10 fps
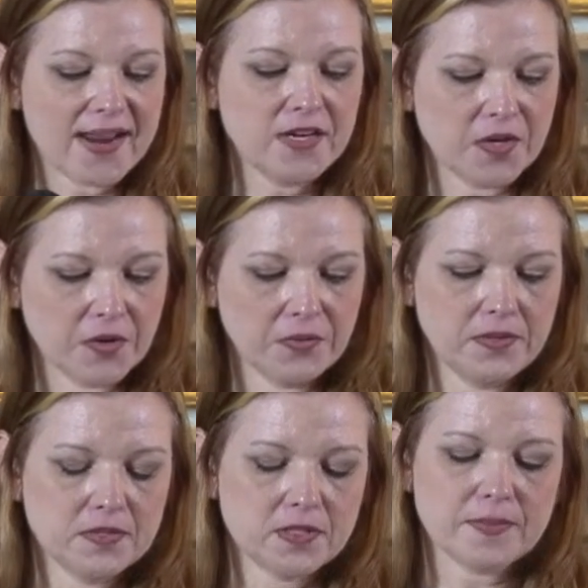I
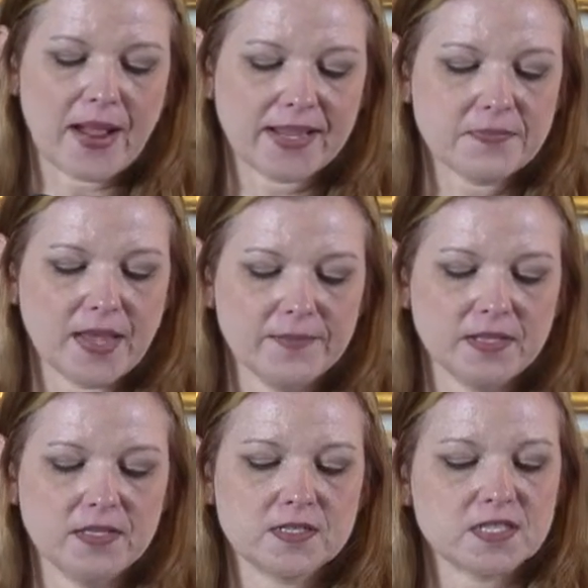knew that my
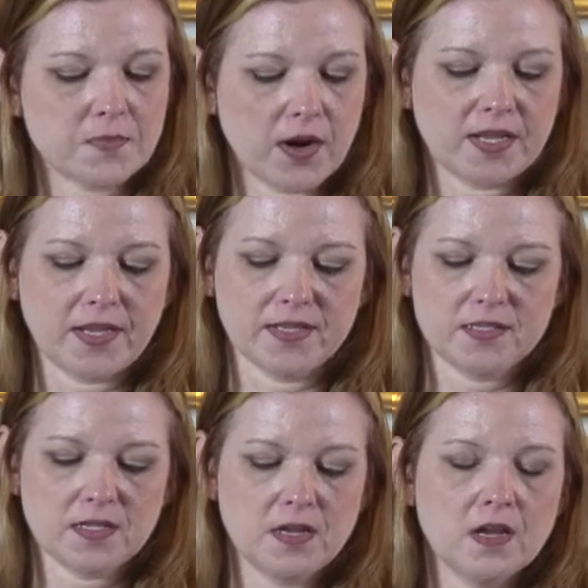commitment to Smart
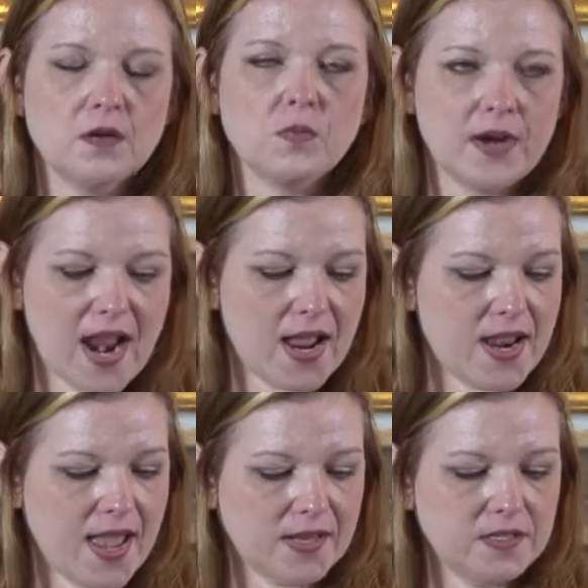Kids would
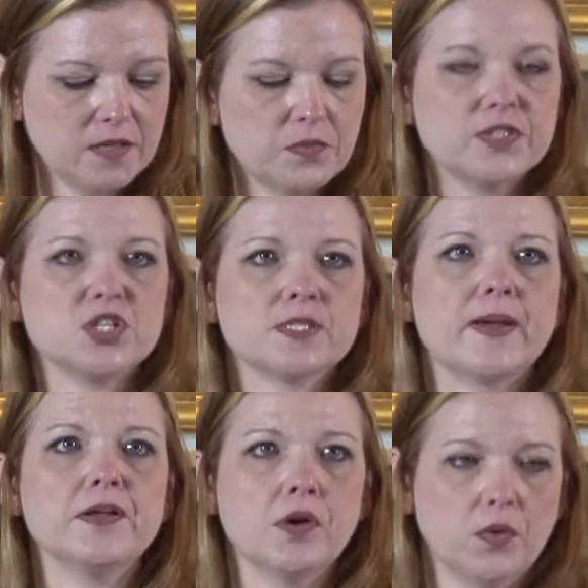not end with
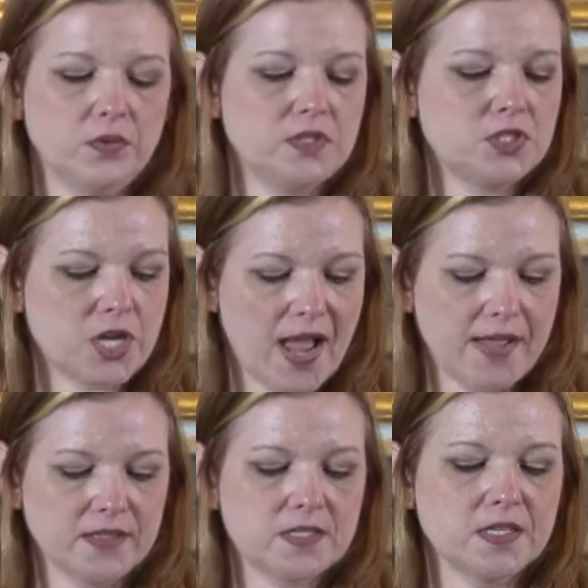just my own
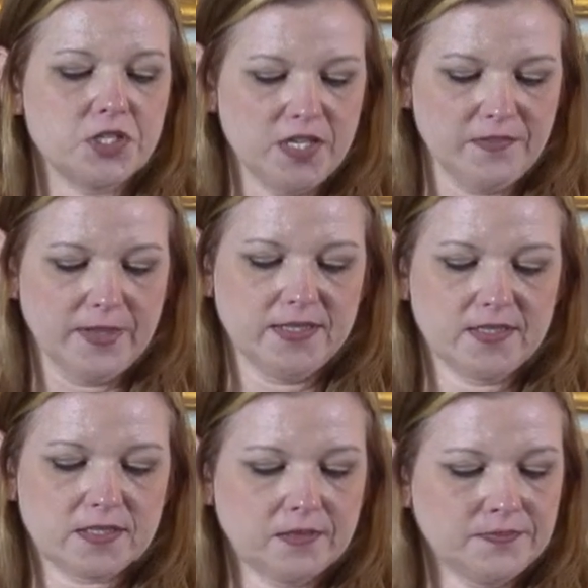child's
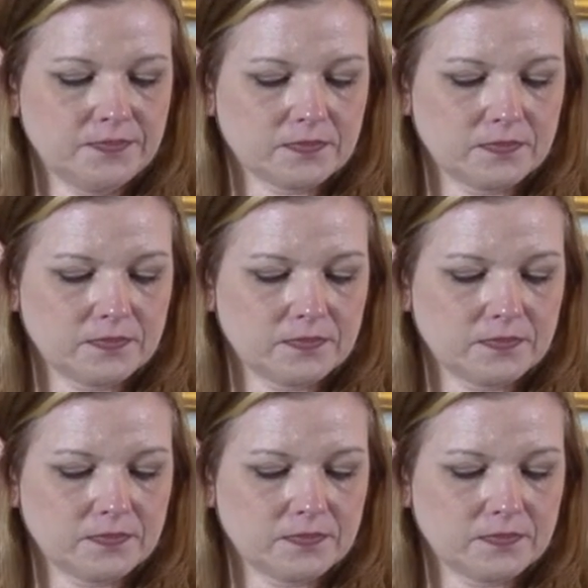achievements.